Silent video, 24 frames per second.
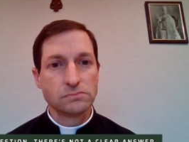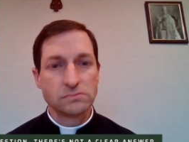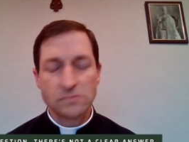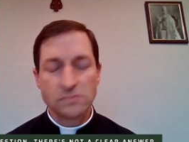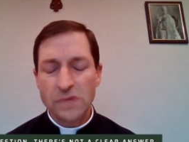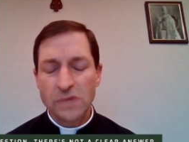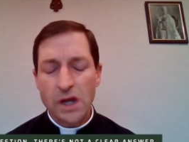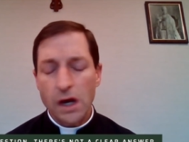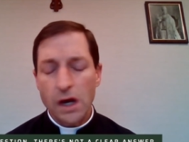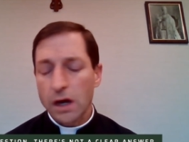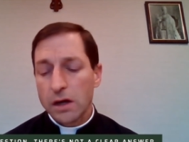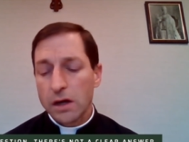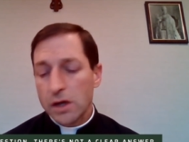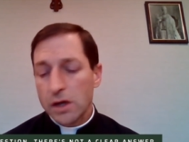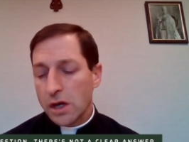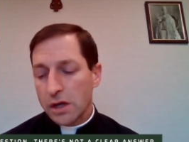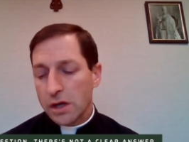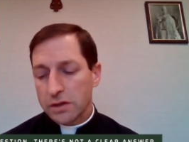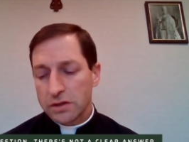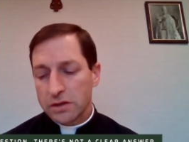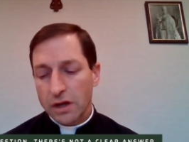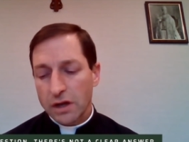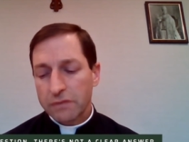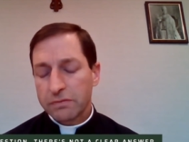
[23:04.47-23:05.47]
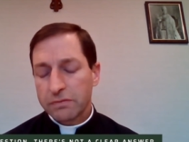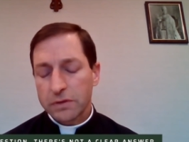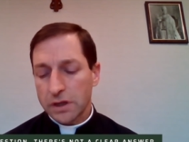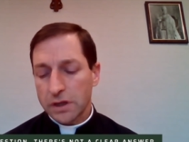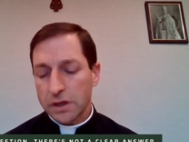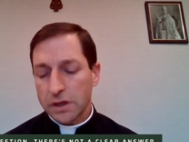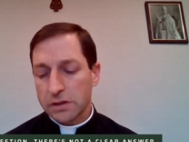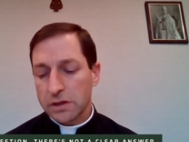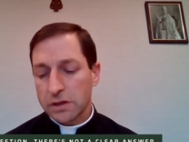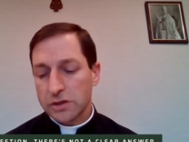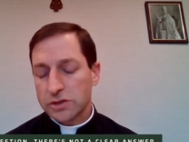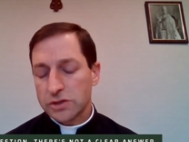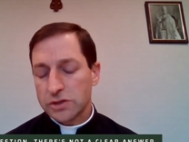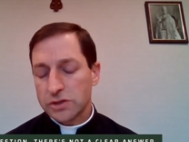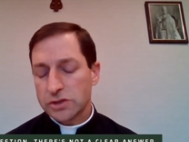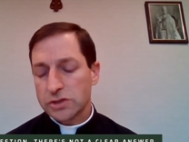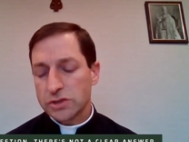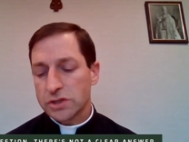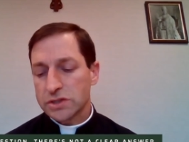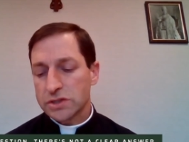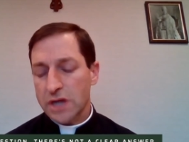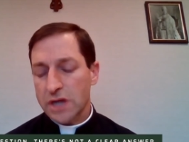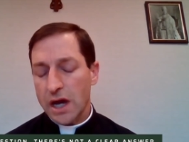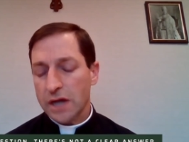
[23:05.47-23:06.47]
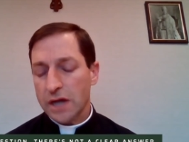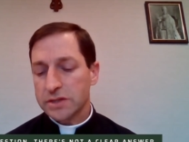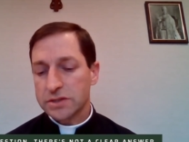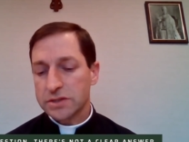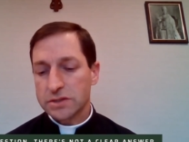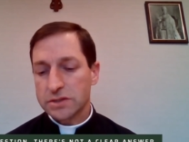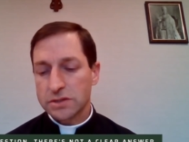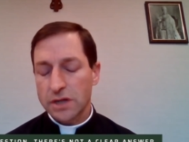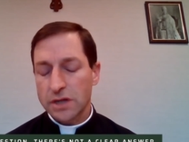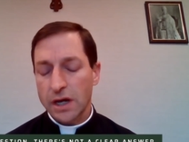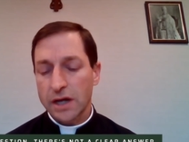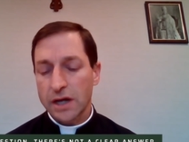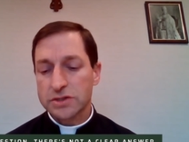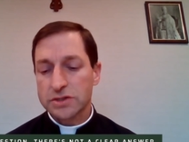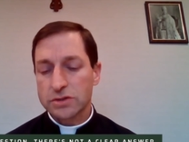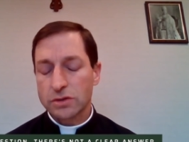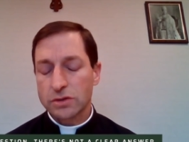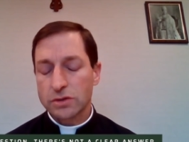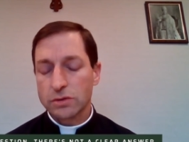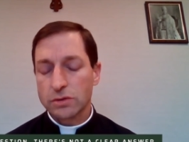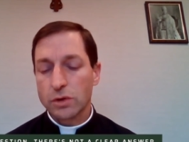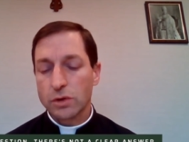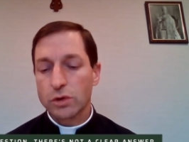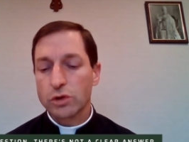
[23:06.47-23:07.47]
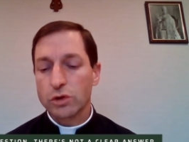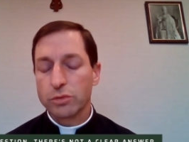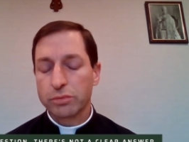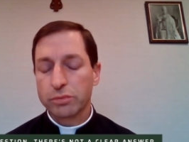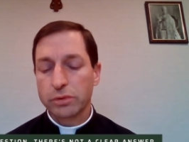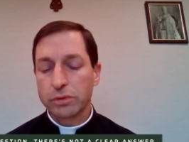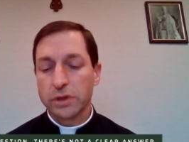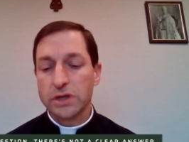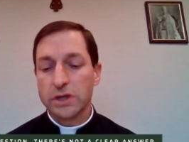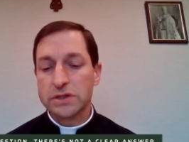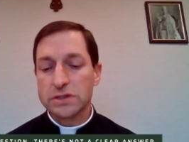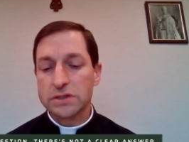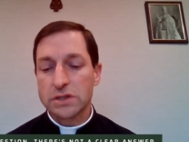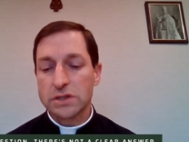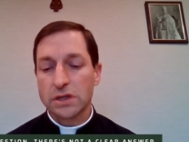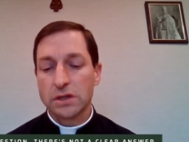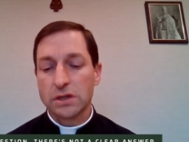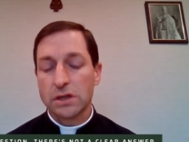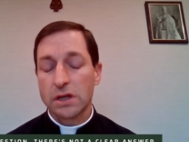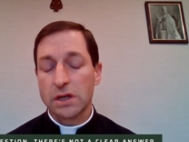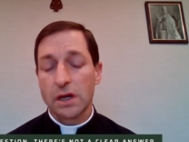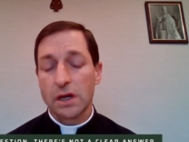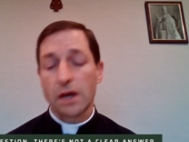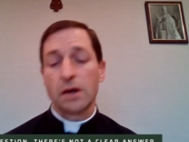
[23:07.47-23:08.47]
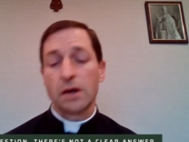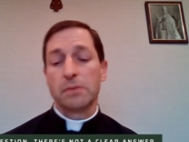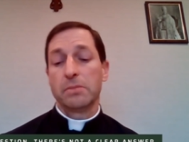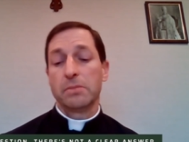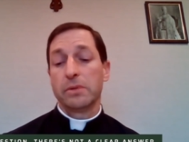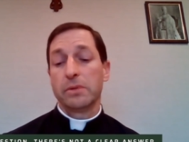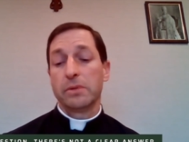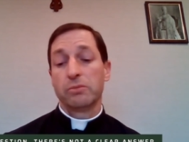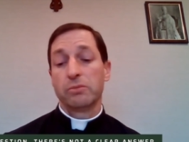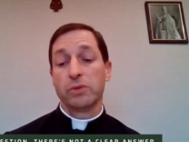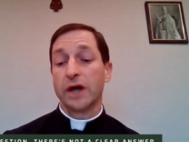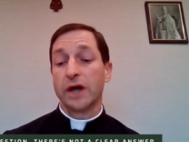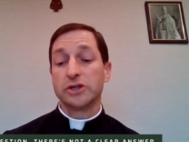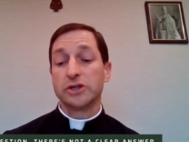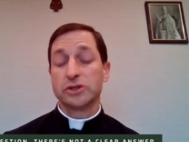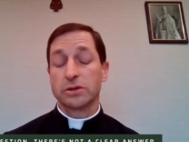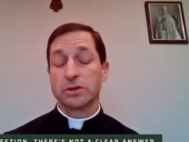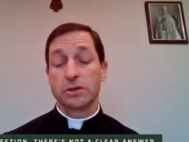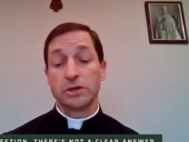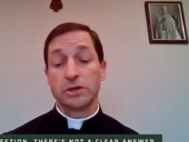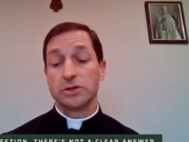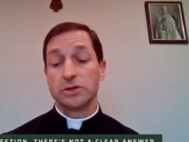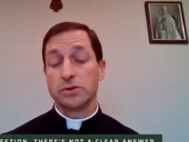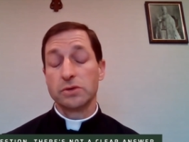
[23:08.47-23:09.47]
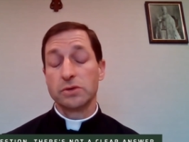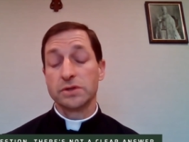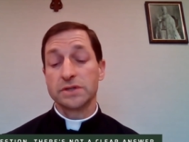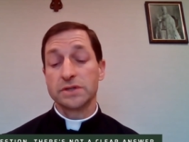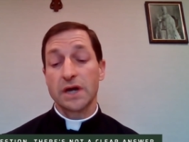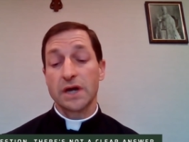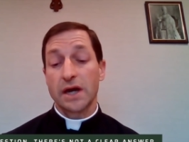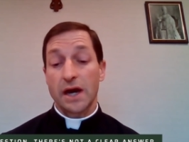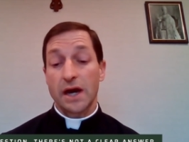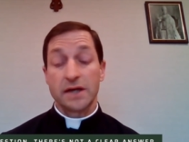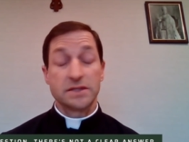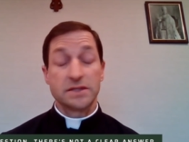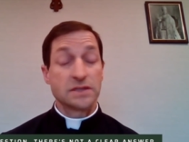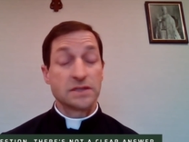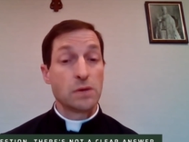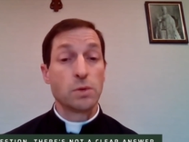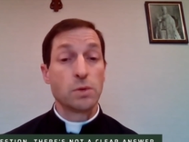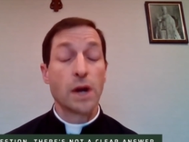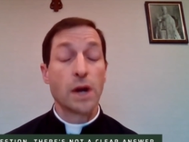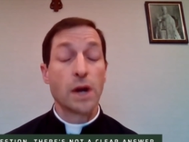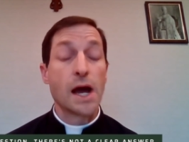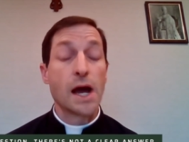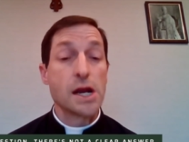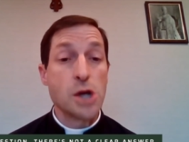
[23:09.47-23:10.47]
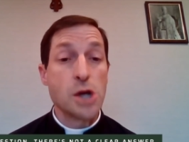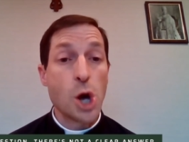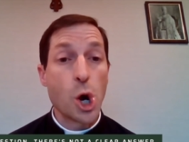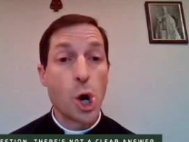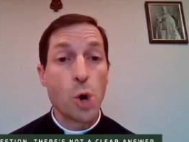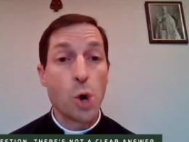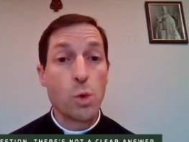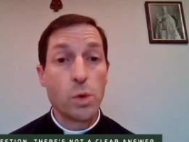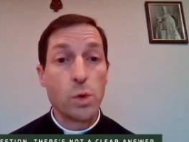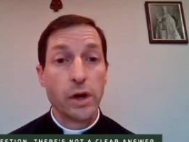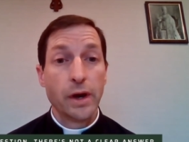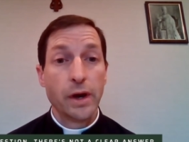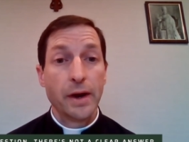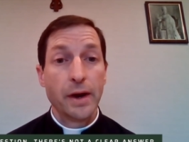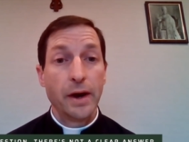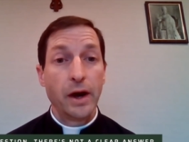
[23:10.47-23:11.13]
Yeah, definitely. They should just ask their local priest. And what I generally do is I say what I know.